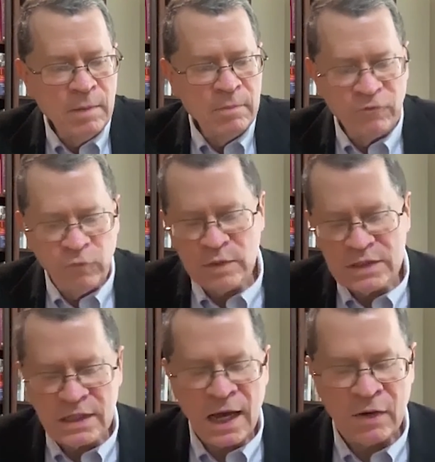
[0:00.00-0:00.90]
Before we
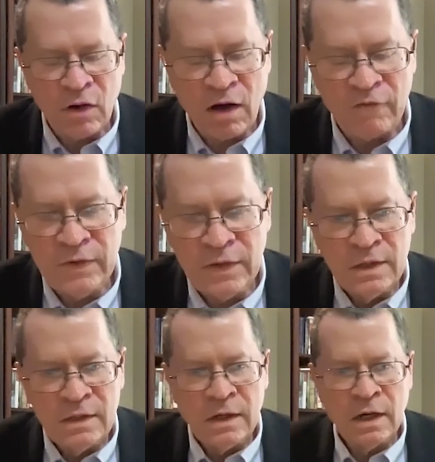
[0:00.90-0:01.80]
sign off,
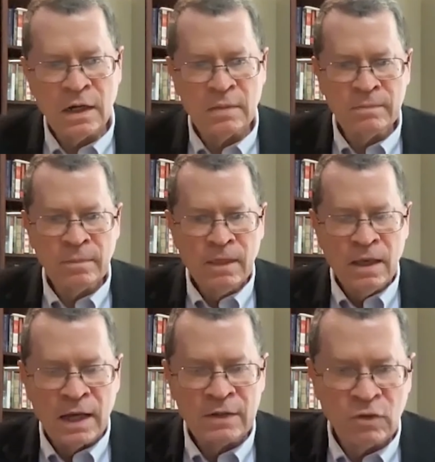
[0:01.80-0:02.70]

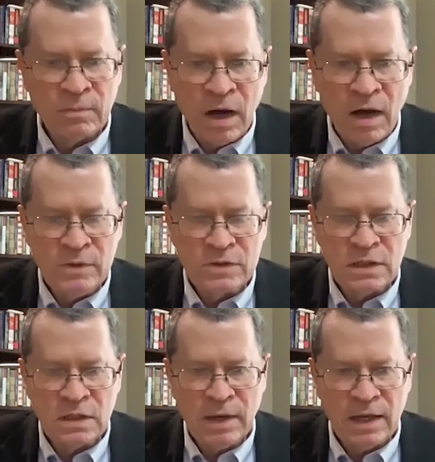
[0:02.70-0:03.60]
I know the Mob
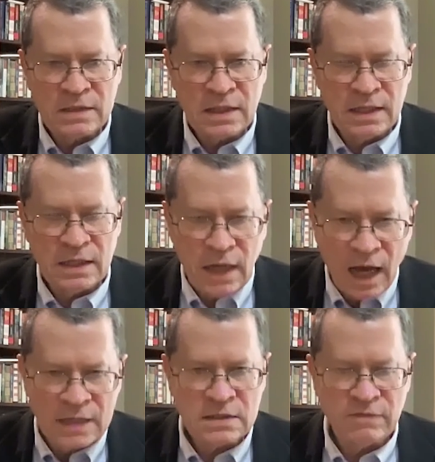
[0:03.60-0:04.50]
Museum has a
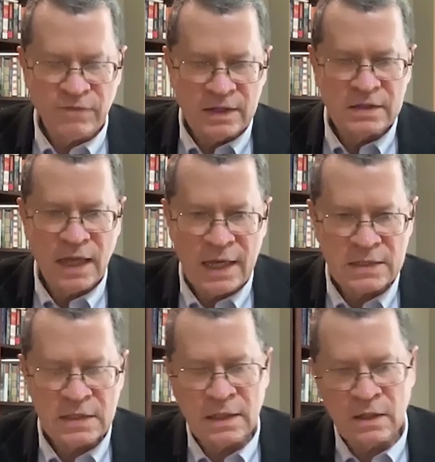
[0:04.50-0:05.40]
constant,
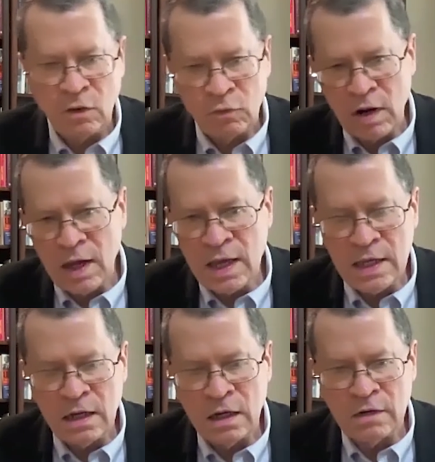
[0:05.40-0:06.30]
fantastic
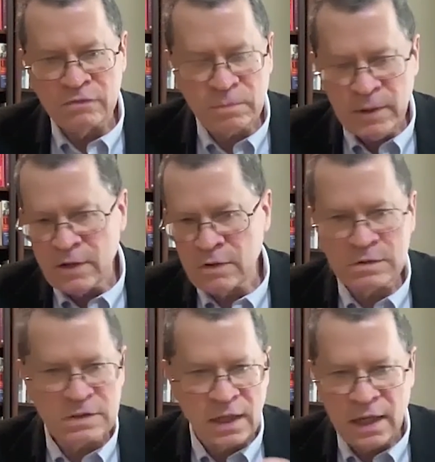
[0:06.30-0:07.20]
array of
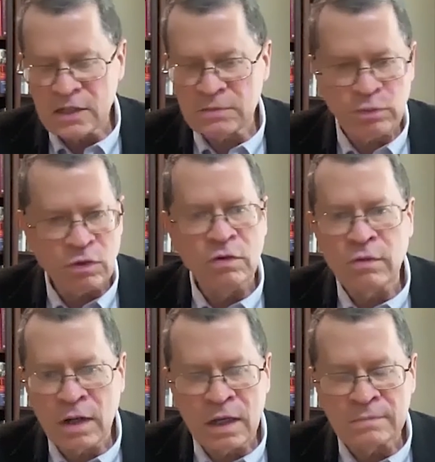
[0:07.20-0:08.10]
speakers, guests,
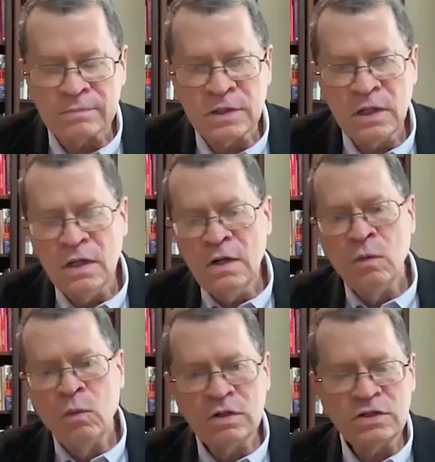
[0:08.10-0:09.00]
programs.
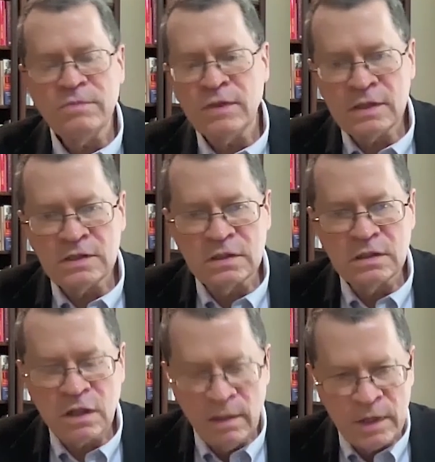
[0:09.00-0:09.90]
What are some things
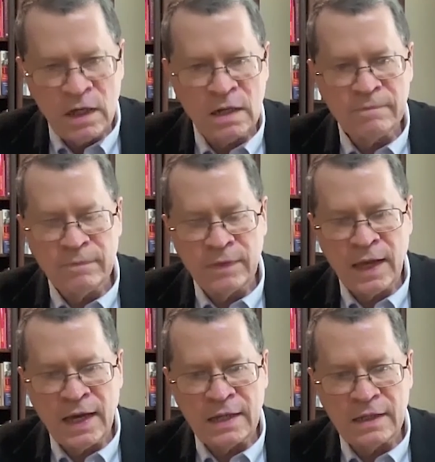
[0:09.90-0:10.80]
coming up
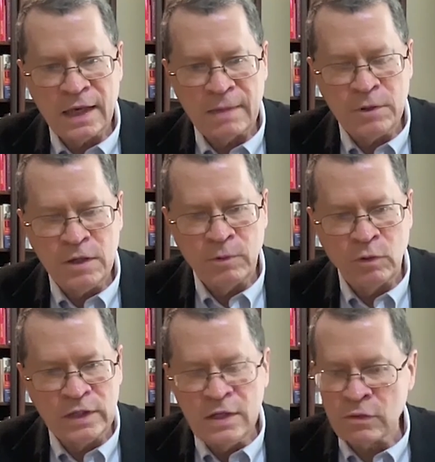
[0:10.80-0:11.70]
that
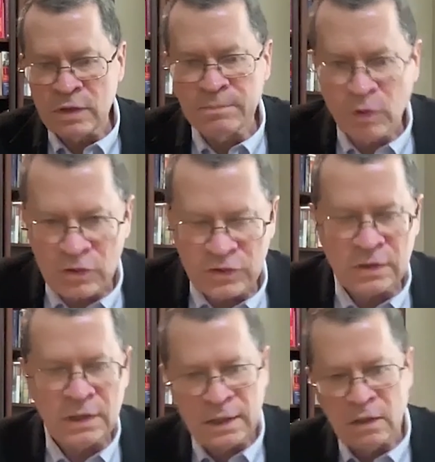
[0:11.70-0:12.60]
people either in
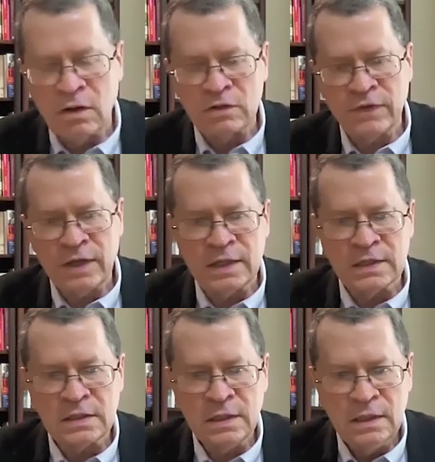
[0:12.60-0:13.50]
person in Las
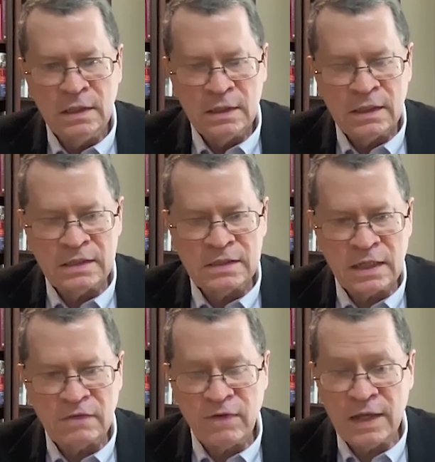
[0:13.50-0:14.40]
Vegas can
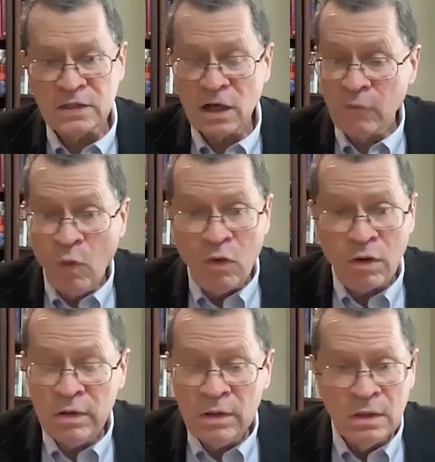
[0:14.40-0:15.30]
take advantage of,
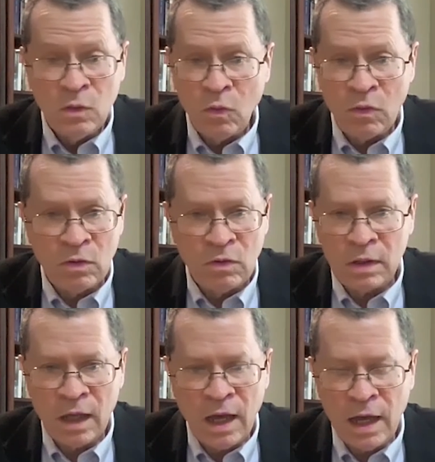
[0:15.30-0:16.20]
or
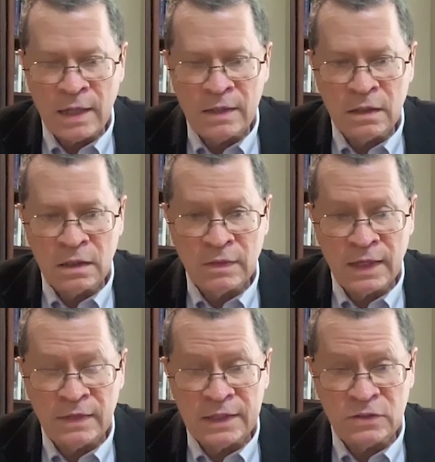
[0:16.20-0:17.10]
online
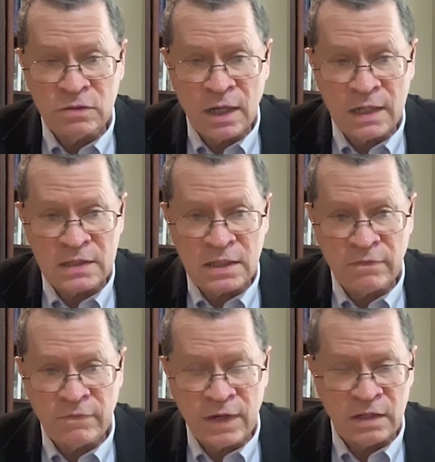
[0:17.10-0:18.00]
that you guys have
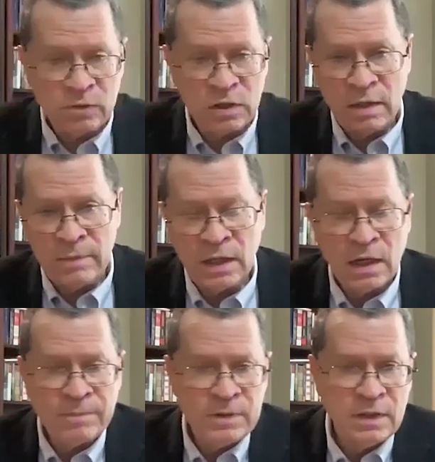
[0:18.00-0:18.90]
available coming
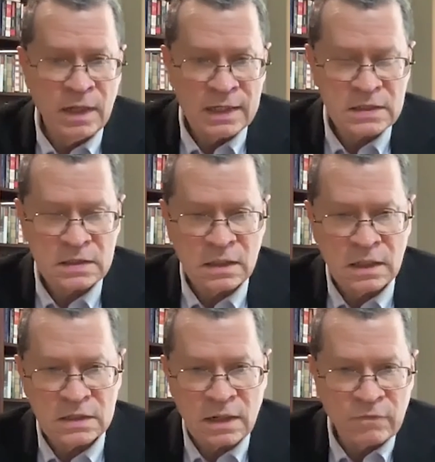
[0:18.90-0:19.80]
up in the next
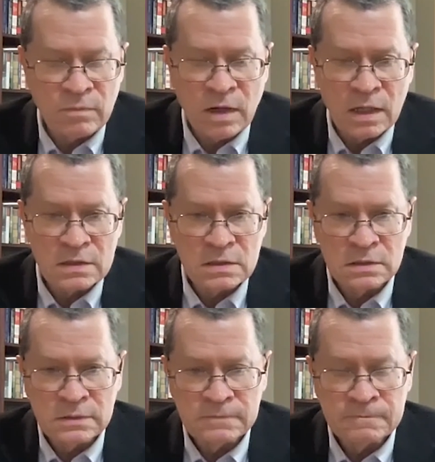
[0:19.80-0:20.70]
several months?